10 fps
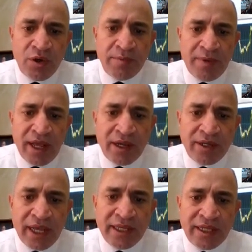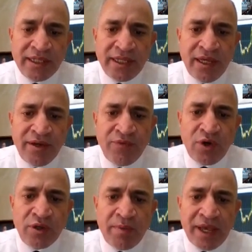tall black candlestick,
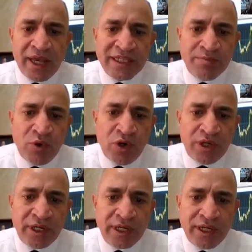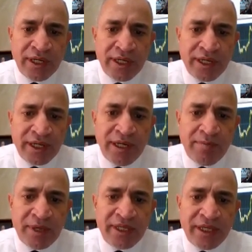followed by a small
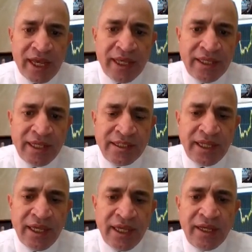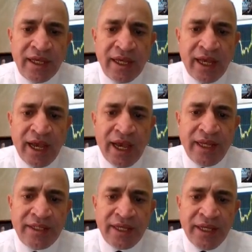real body candlestick,
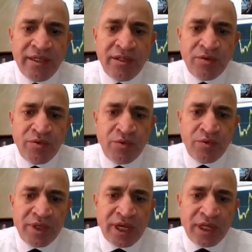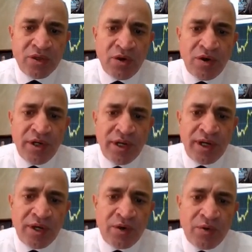and end with a
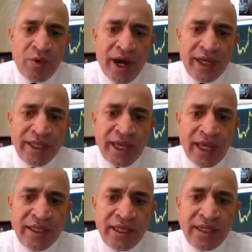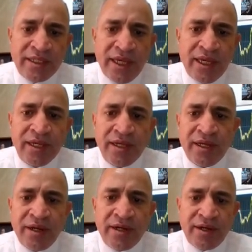tall white candlestick.
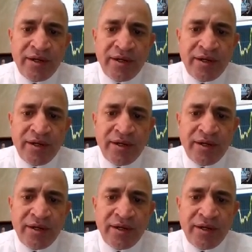